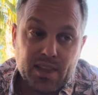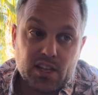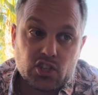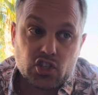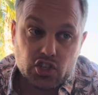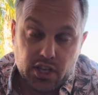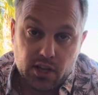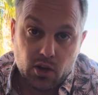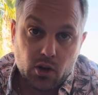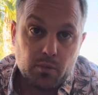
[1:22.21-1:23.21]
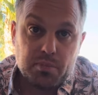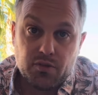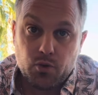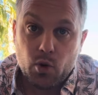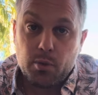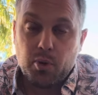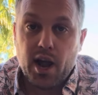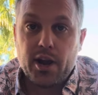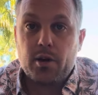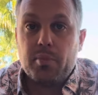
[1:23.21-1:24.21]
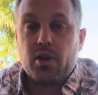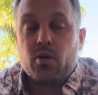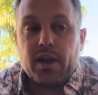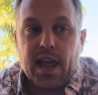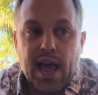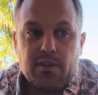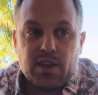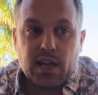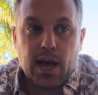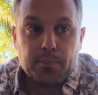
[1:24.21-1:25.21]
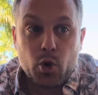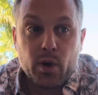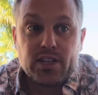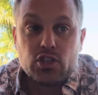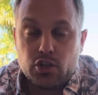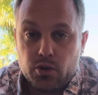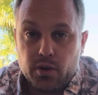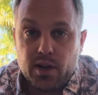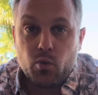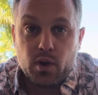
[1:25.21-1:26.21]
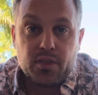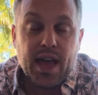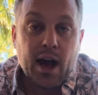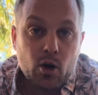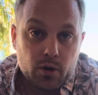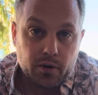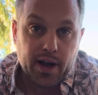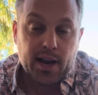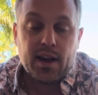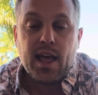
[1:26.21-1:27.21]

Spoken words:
still before prior Bitcoin halving, I'm going to do it with Algorand.